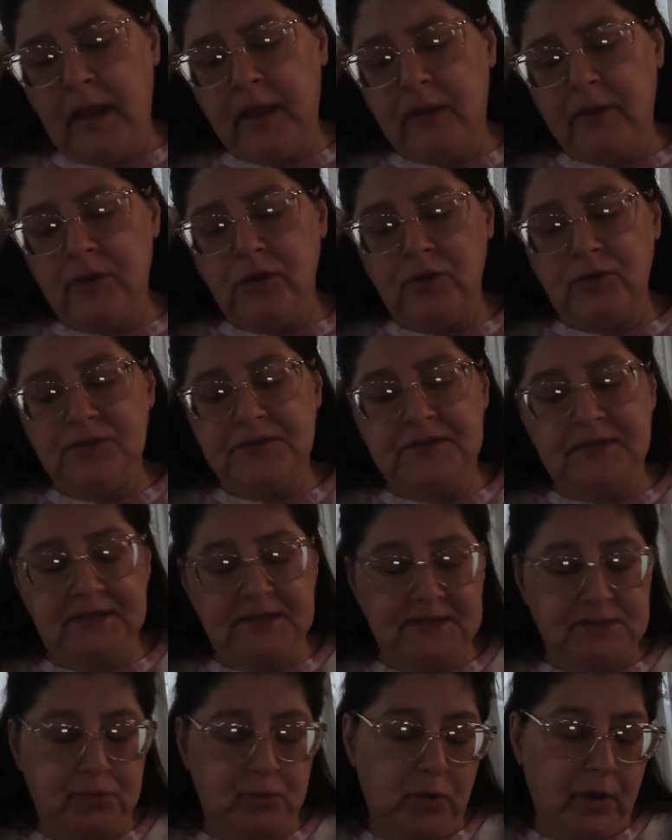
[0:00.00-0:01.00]
I use
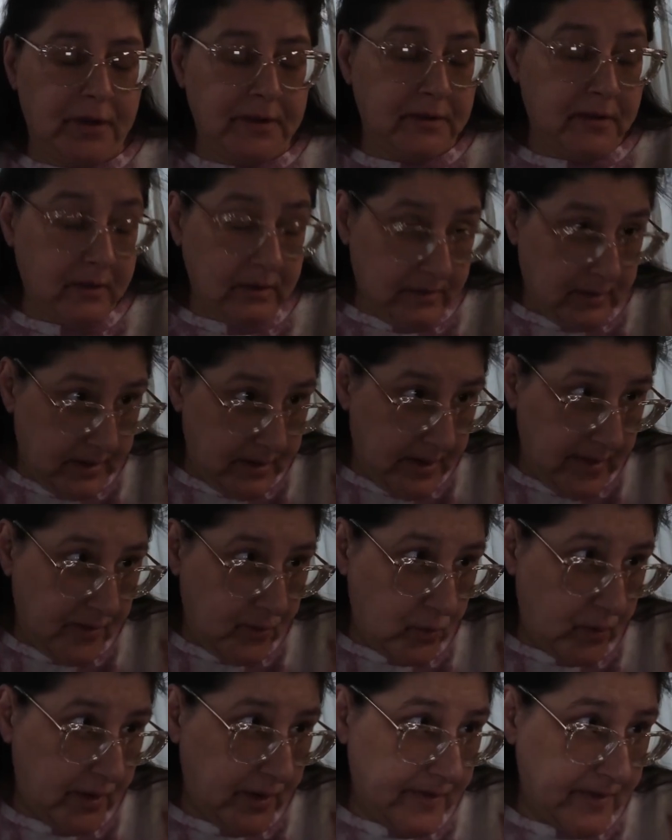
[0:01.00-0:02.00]
this one,
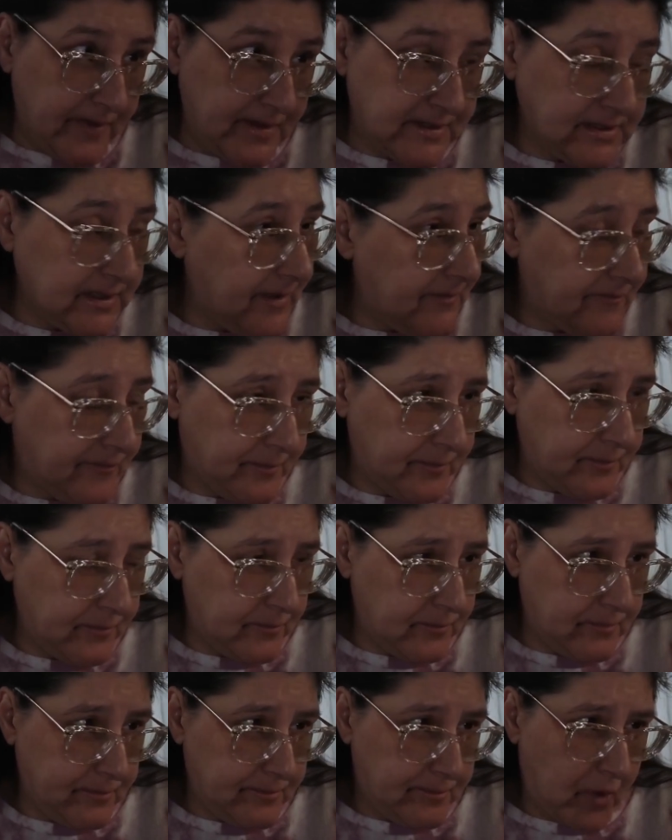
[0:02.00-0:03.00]
another one of these I've
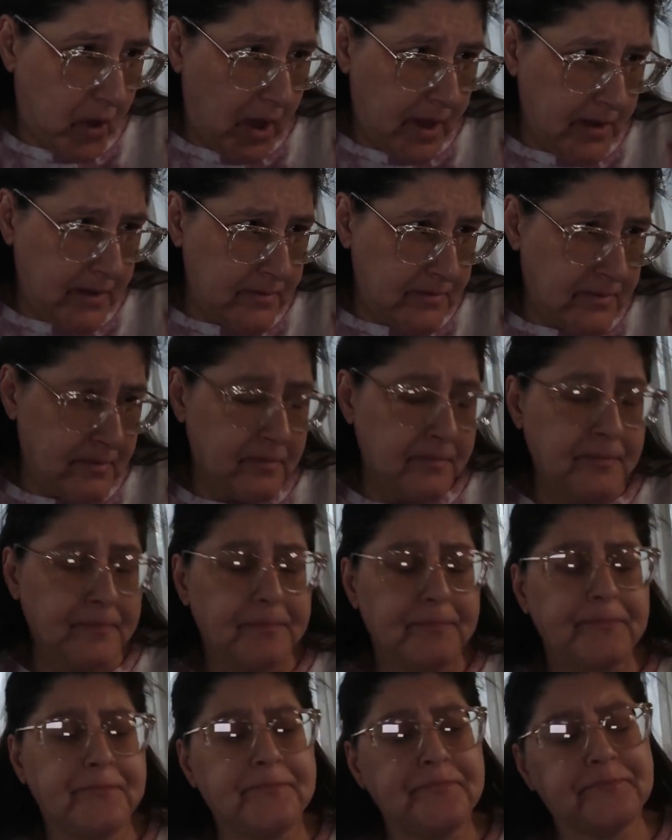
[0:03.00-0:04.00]
bought in
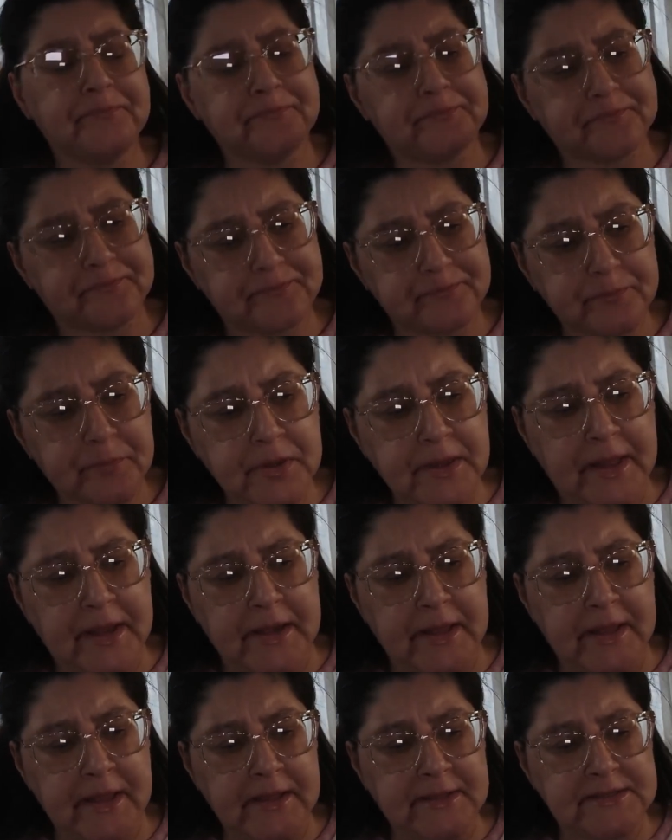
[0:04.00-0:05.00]

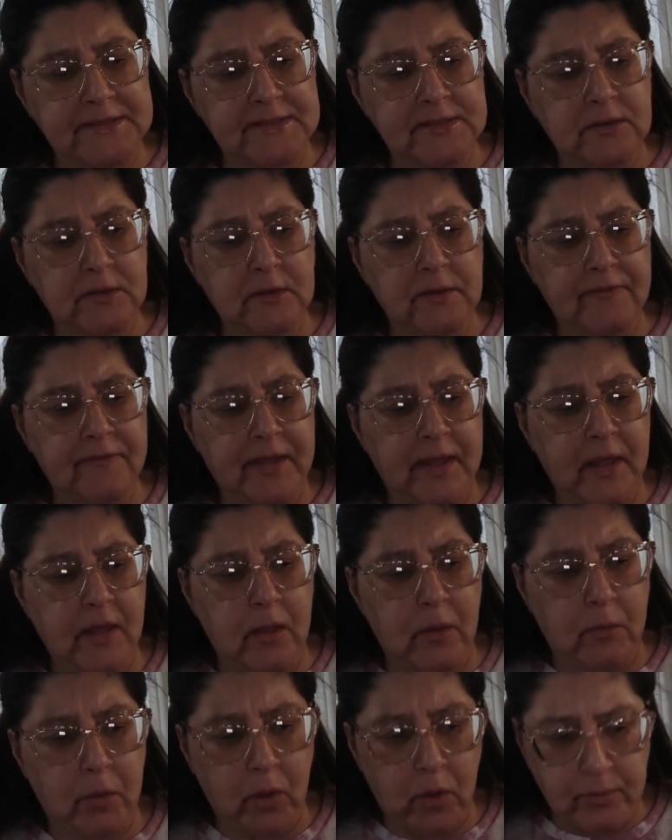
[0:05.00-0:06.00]
plenty. It's still
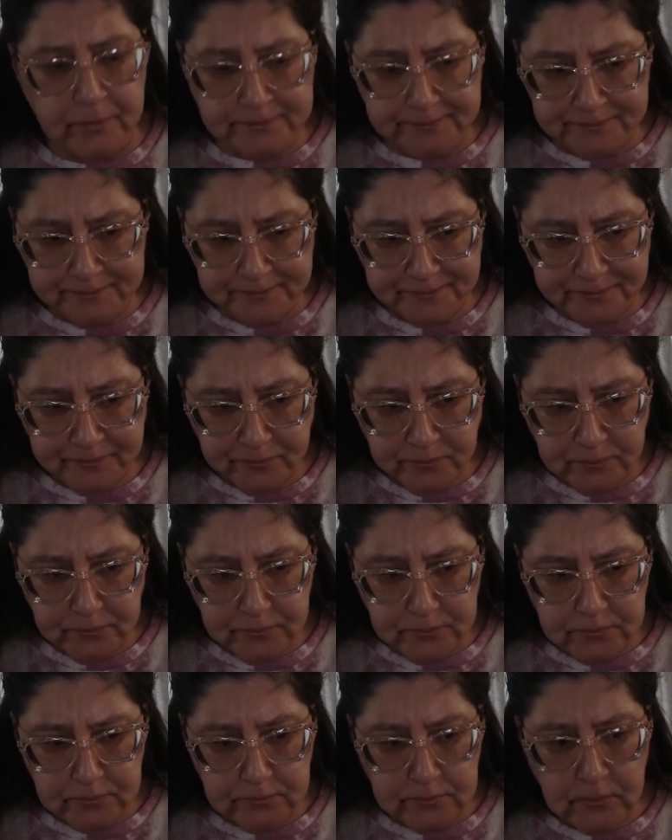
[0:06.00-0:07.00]
available.
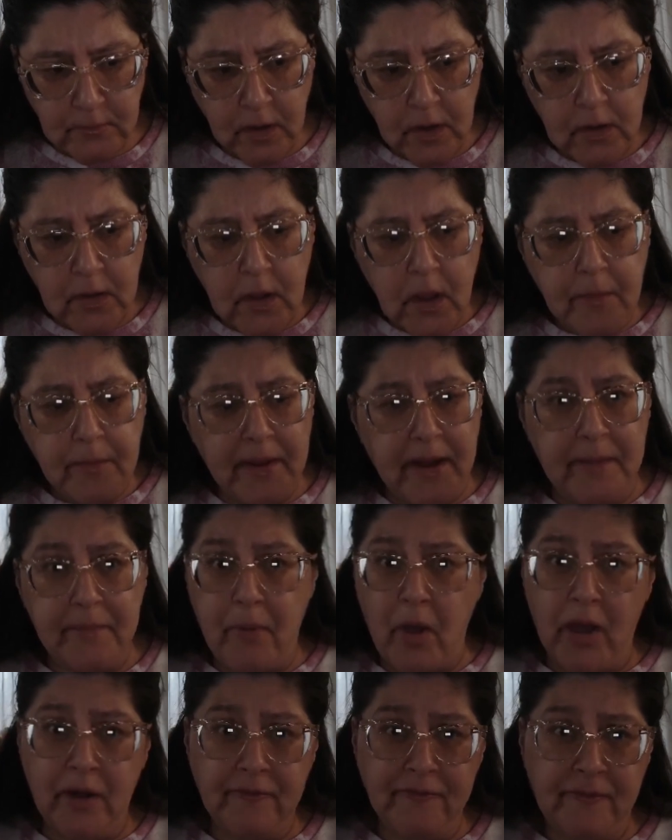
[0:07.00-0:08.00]
But I
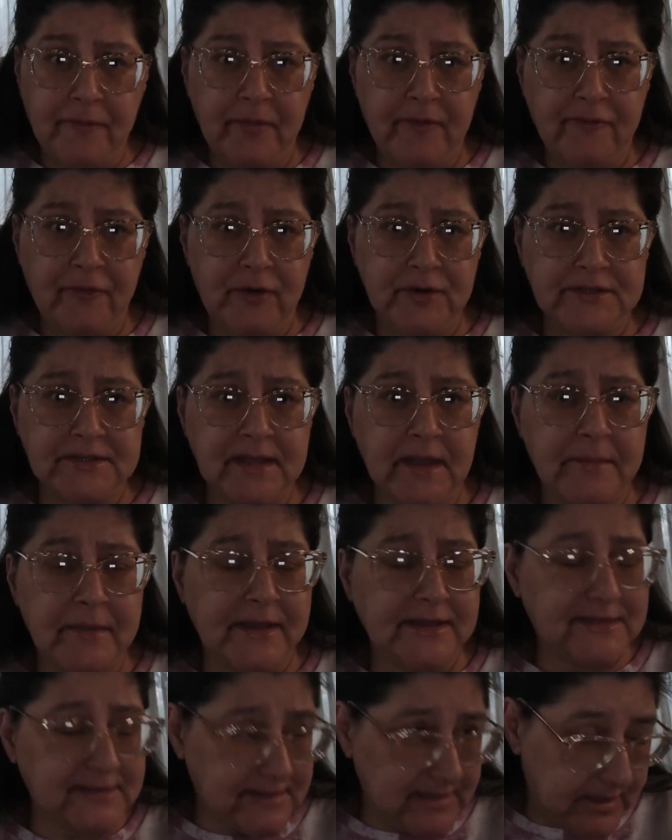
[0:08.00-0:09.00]
bought it from the first time
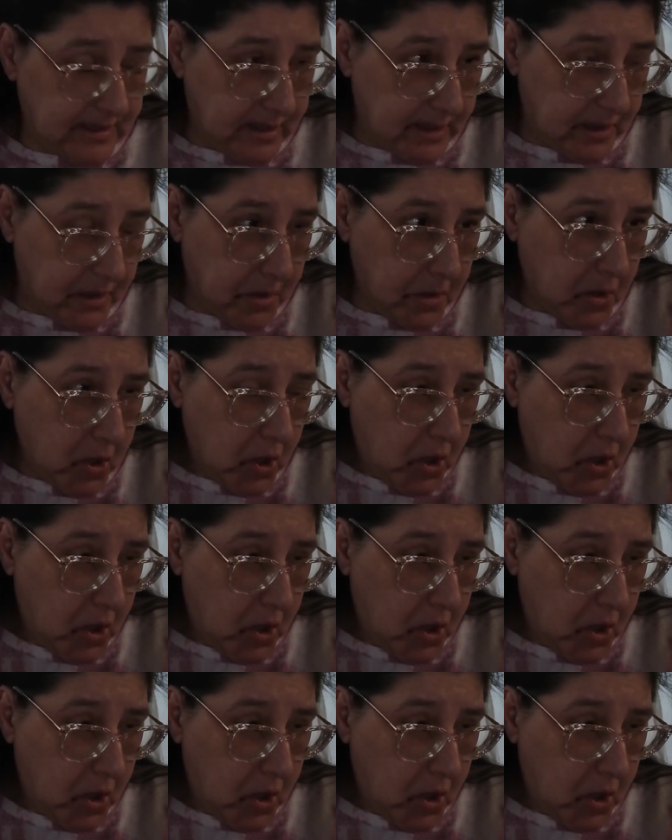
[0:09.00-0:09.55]
I seen it.